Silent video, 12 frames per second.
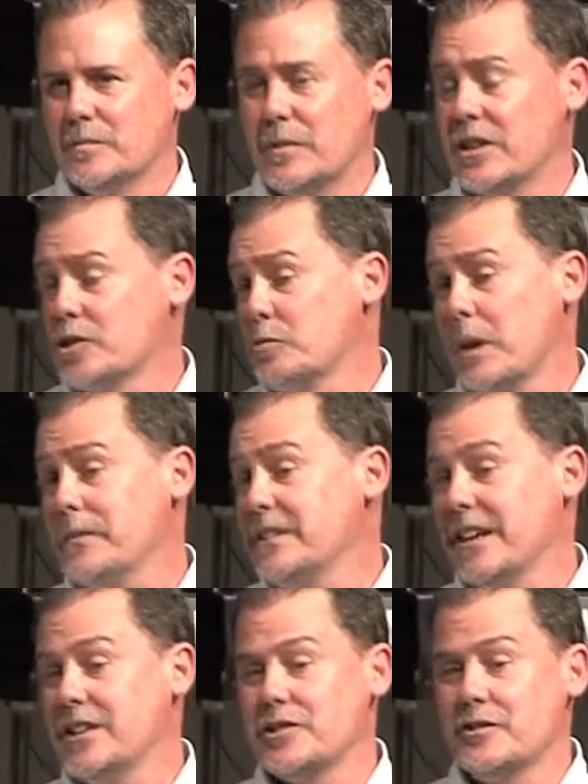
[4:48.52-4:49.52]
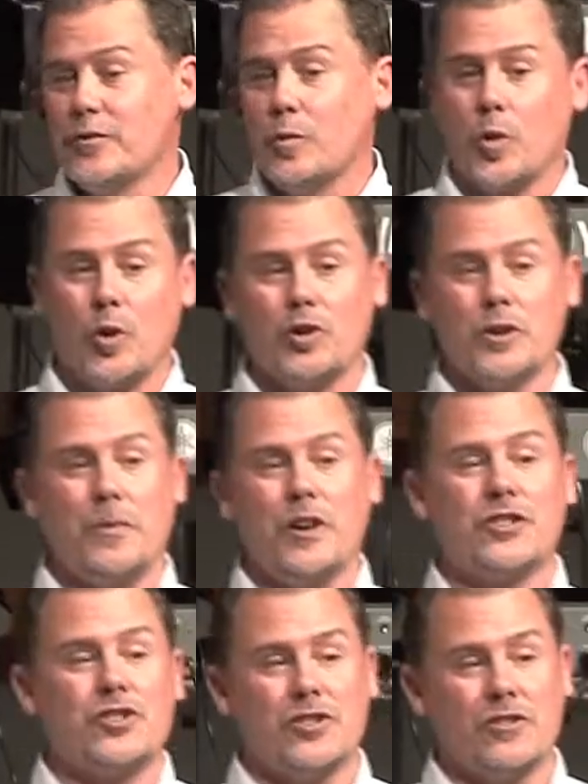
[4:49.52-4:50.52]
Because the reputation of the world
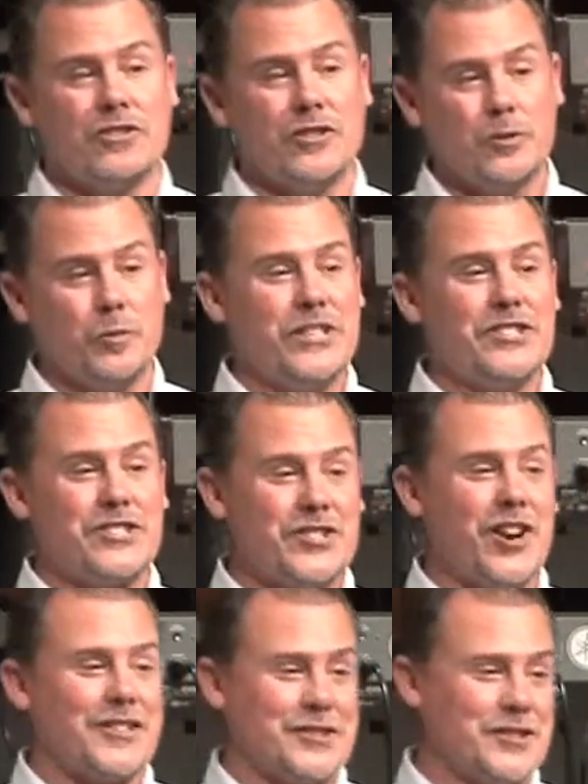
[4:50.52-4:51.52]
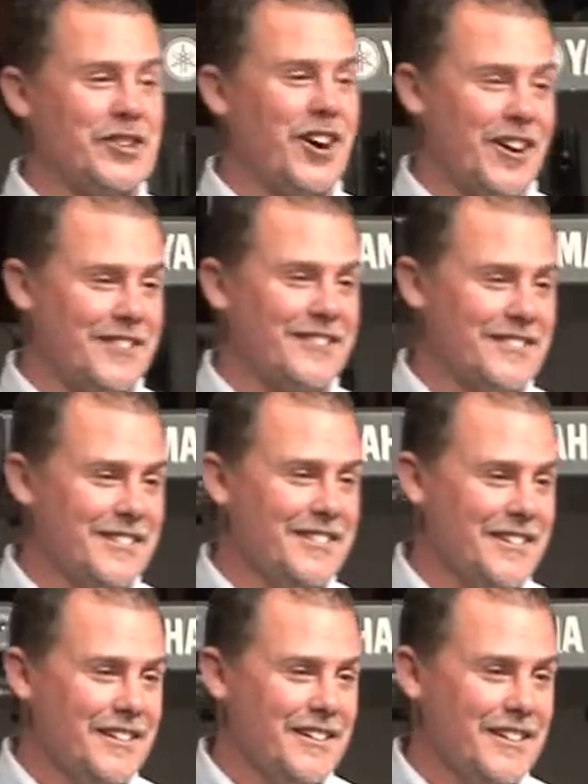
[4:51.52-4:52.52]
upon the church is that we just talk the talk.
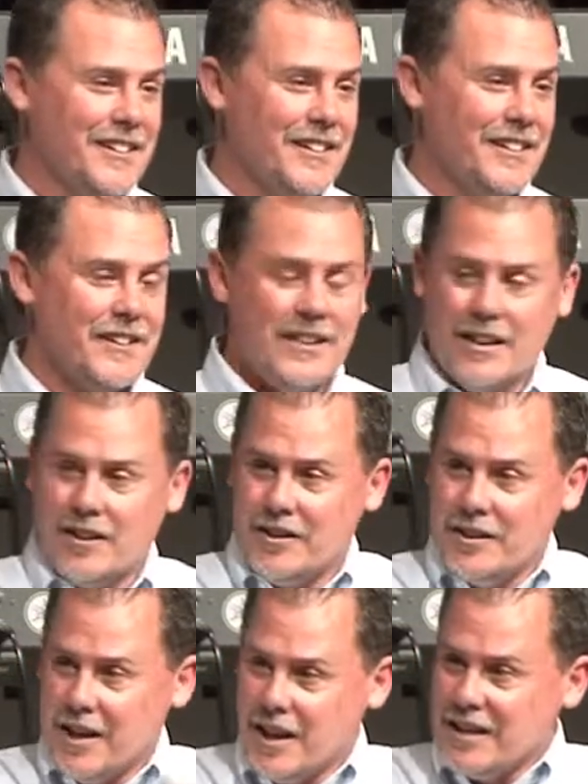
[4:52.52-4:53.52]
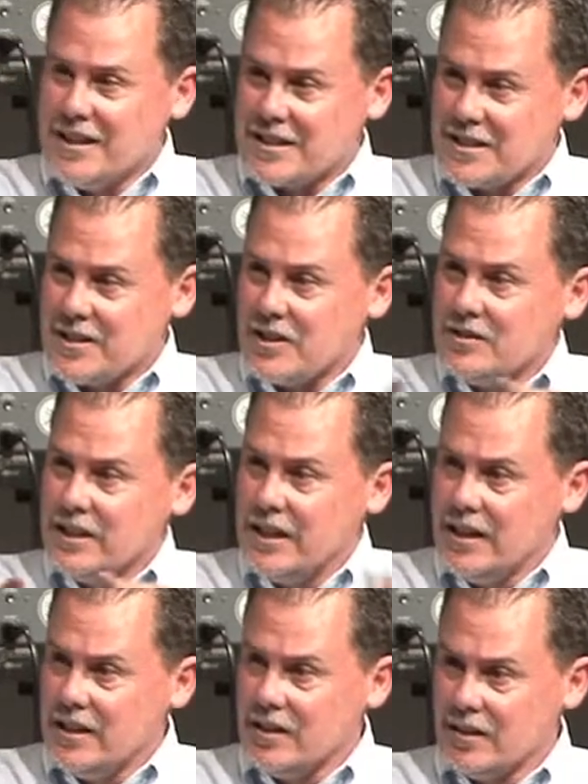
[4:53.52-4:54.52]
Now, not necessarily
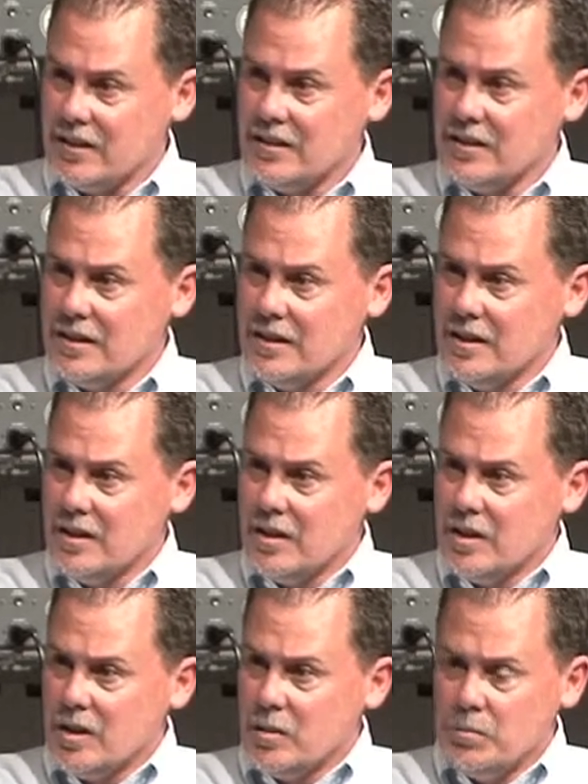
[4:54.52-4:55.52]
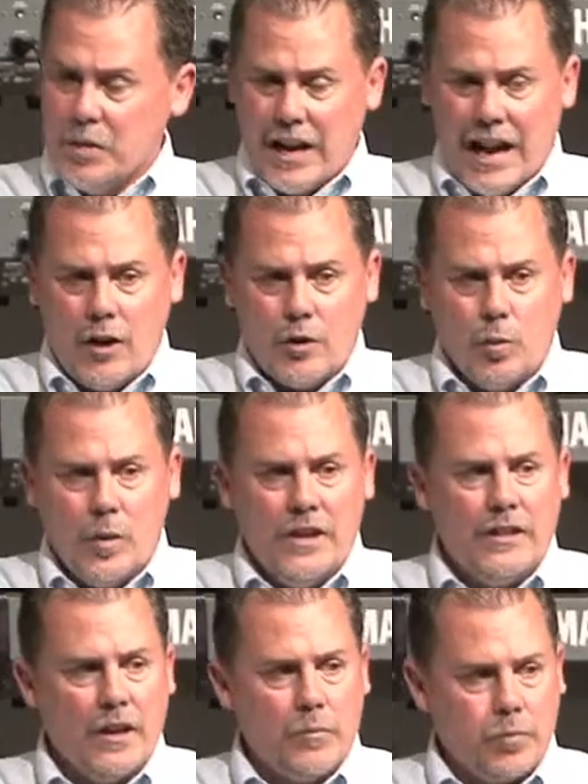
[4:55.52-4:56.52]
here, but how do
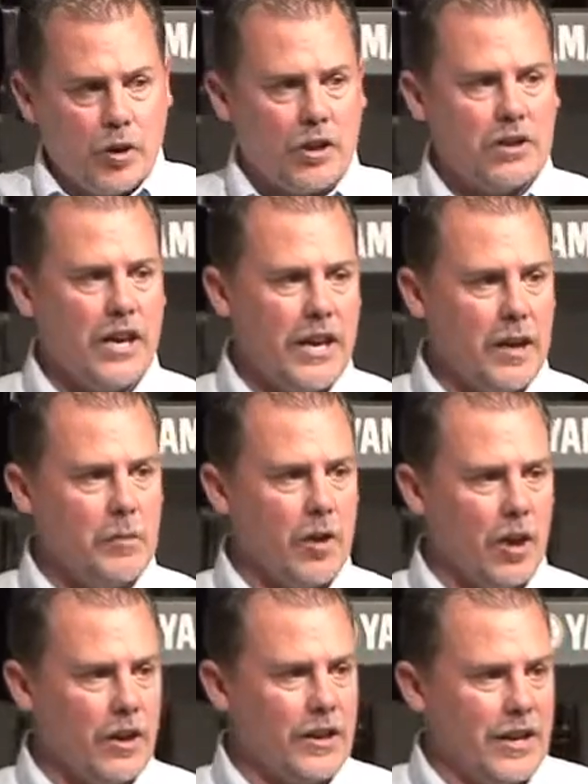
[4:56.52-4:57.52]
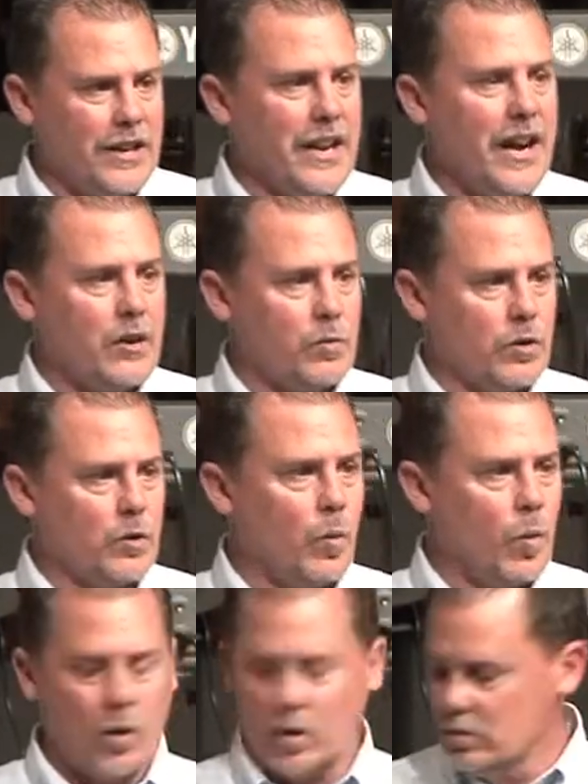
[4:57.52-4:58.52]
we then proclaim and connect with the
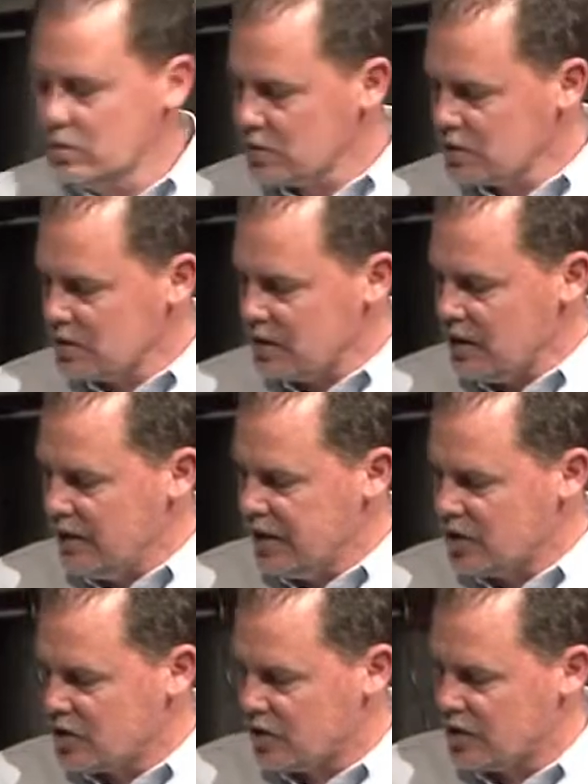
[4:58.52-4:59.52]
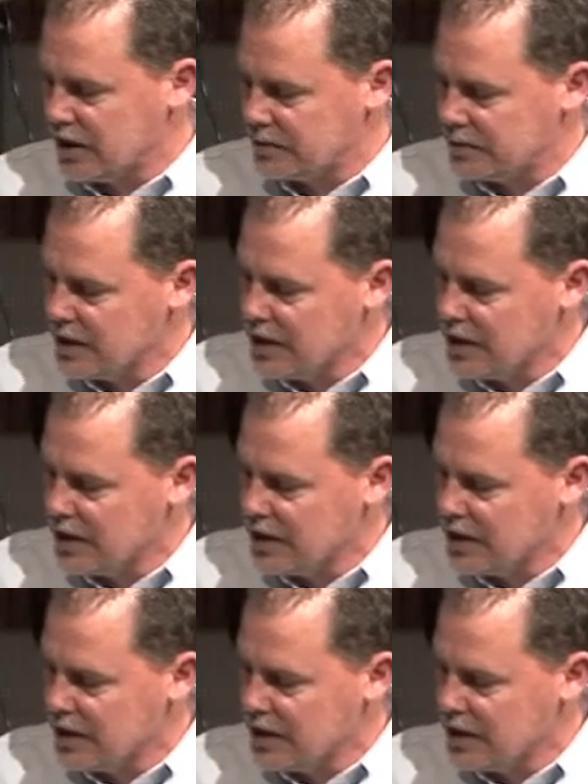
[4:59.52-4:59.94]
world that is hurting?